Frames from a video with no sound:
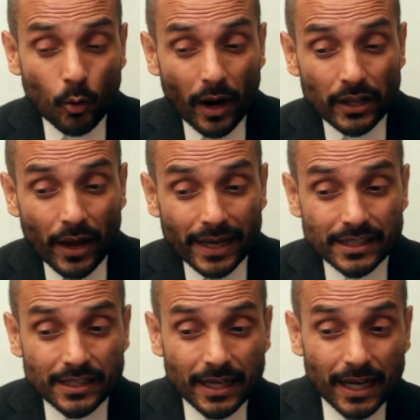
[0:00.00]
like
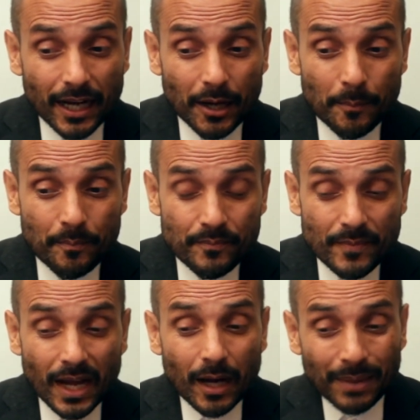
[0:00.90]
a
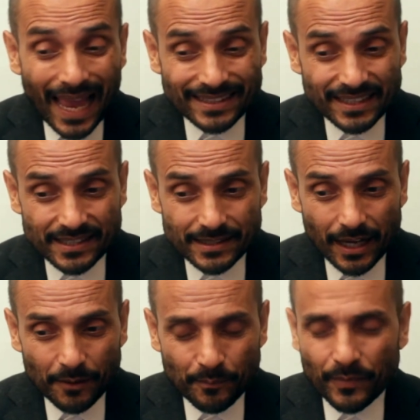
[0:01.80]
black
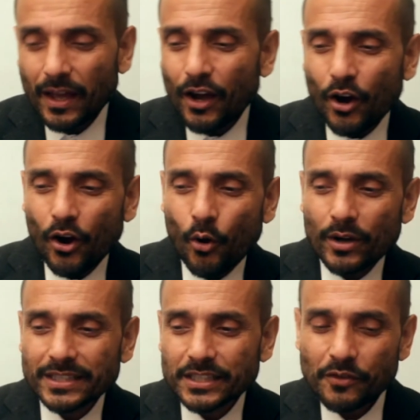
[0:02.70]
sister, or a
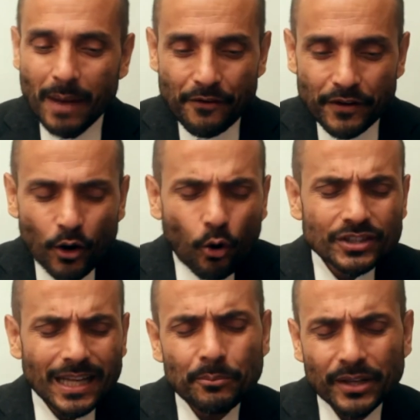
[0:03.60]
sister from Africa, or
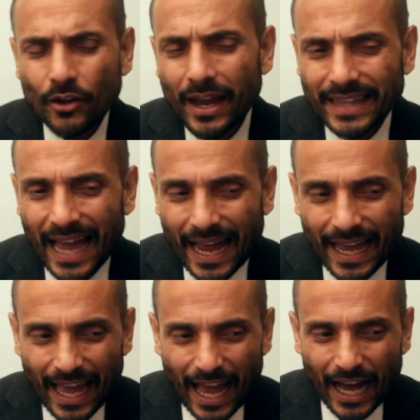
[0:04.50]
something like that,
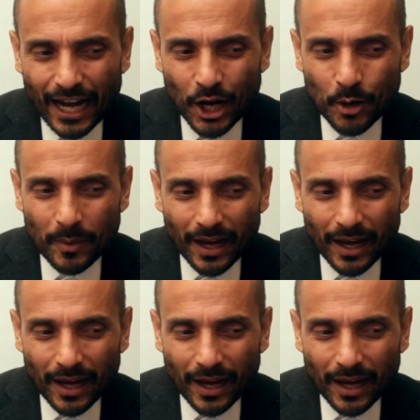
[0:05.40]
and